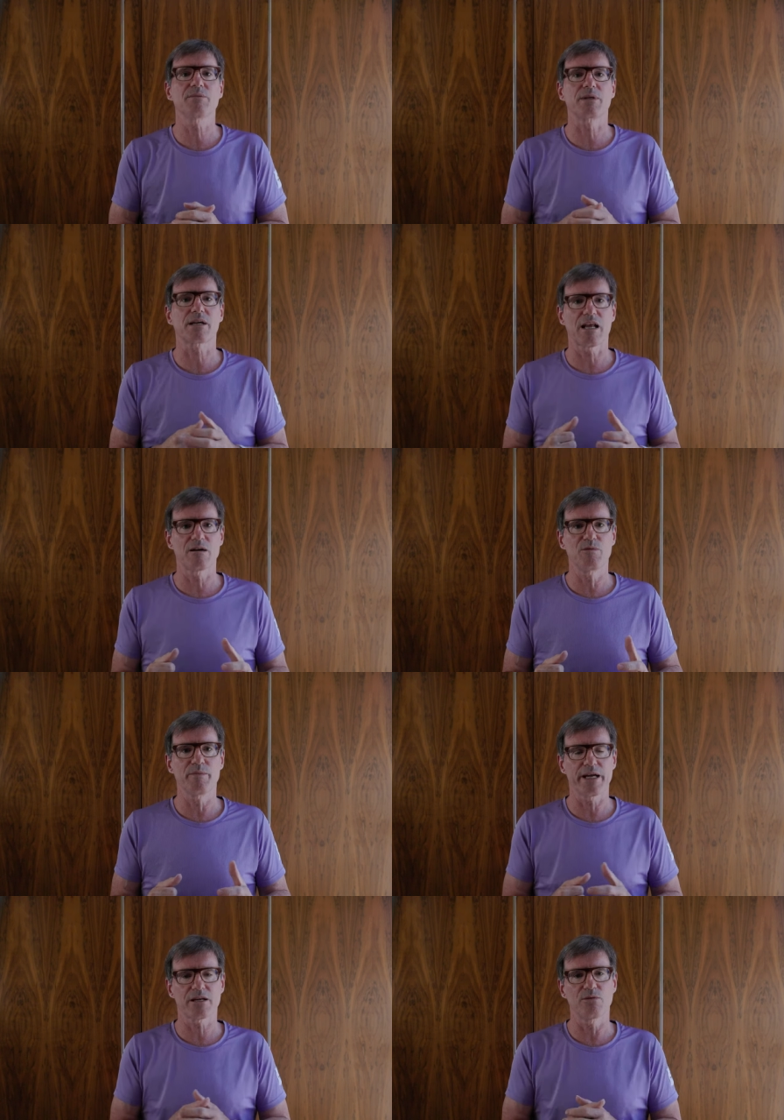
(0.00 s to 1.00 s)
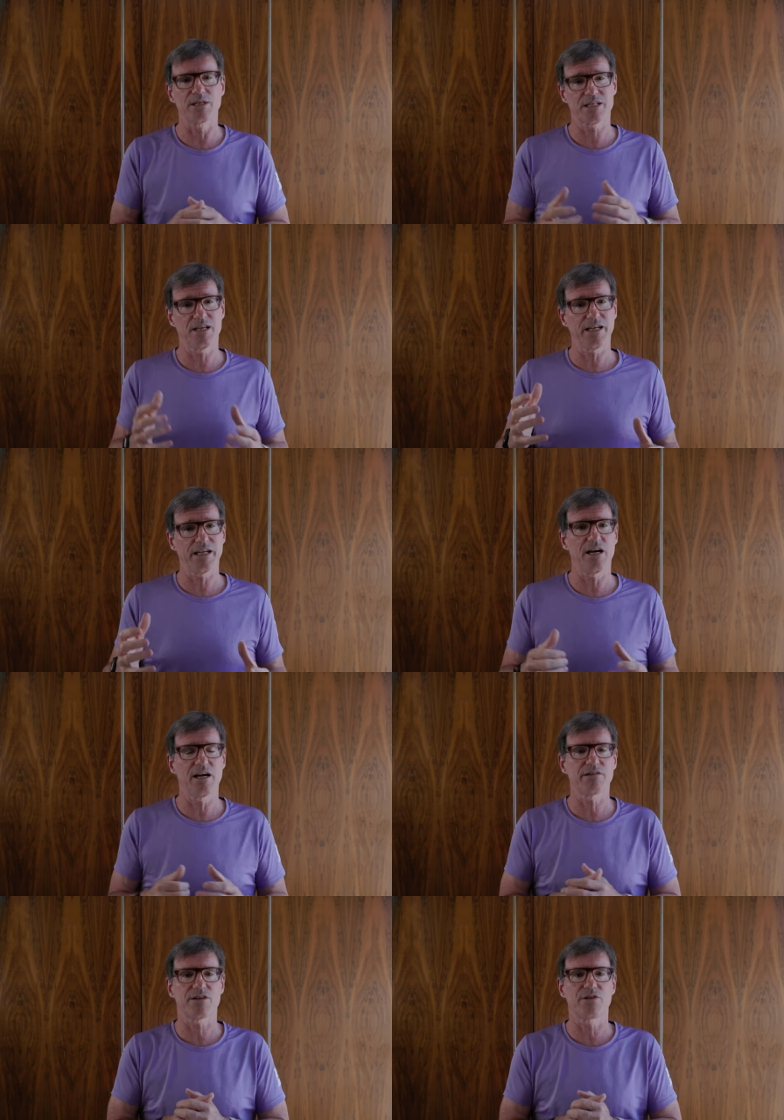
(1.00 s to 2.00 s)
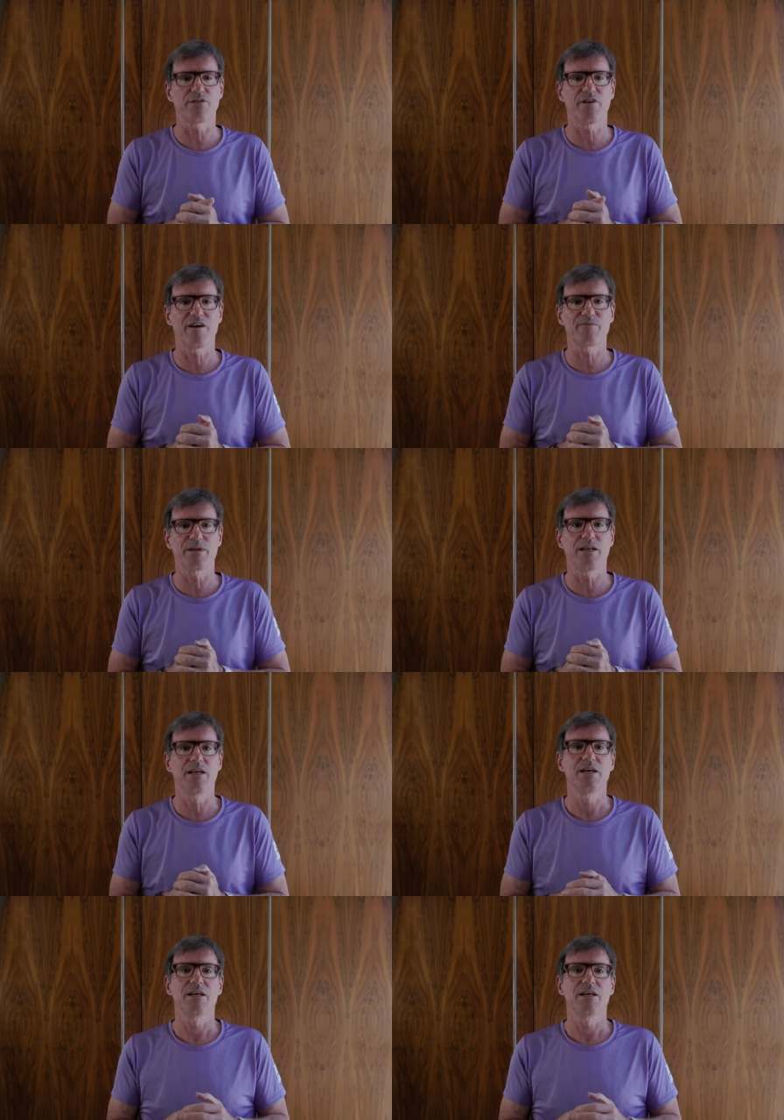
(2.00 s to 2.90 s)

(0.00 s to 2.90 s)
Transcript: but the Cloudboom Echo is slightly higher at 35 mil.